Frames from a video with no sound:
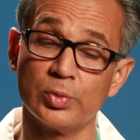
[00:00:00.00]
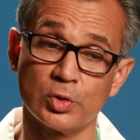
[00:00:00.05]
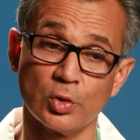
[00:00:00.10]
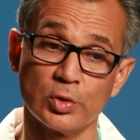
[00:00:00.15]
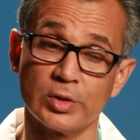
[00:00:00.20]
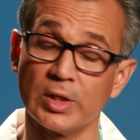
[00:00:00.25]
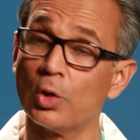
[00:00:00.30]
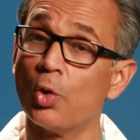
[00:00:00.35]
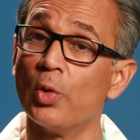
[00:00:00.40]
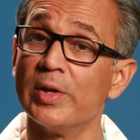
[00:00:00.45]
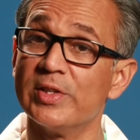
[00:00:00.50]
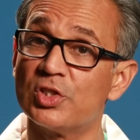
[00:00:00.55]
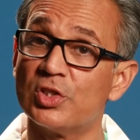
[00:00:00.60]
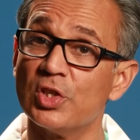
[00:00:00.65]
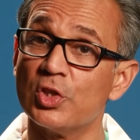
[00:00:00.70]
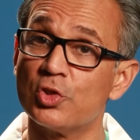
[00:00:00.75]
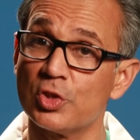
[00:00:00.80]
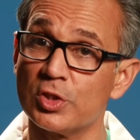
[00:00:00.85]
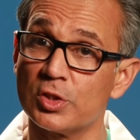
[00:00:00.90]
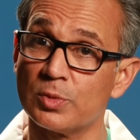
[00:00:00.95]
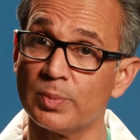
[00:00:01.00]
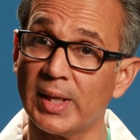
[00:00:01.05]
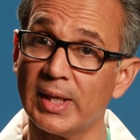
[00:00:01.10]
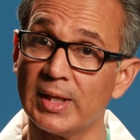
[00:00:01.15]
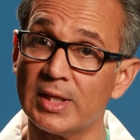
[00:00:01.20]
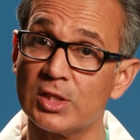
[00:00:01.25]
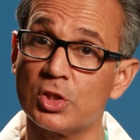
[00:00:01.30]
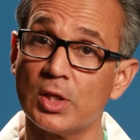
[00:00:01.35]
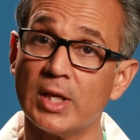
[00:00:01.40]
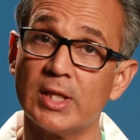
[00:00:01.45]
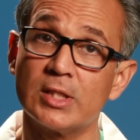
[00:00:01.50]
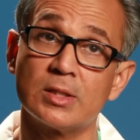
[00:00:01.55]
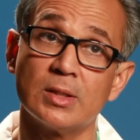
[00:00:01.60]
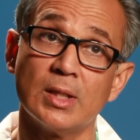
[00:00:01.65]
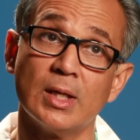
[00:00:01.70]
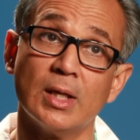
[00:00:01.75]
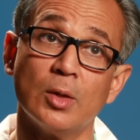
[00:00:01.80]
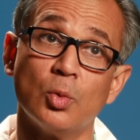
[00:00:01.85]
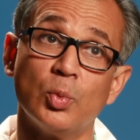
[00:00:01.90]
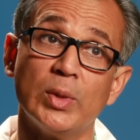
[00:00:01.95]
So there are no incisions made.
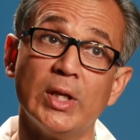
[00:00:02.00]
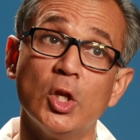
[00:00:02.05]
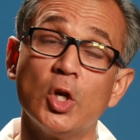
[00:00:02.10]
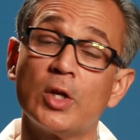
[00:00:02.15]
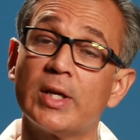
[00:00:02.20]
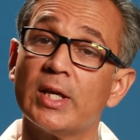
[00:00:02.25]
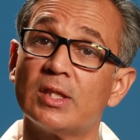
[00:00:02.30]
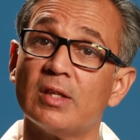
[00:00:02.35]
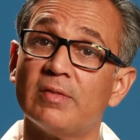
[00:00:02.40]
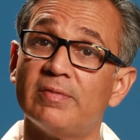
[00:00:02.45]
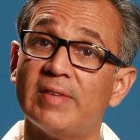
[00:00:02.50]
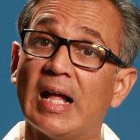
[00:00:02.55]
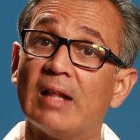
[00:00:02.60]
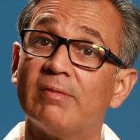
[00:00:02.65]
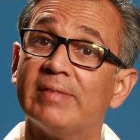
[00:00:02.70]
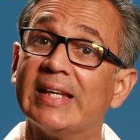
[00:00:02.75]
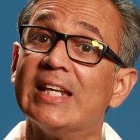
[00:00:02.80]
We look at the valve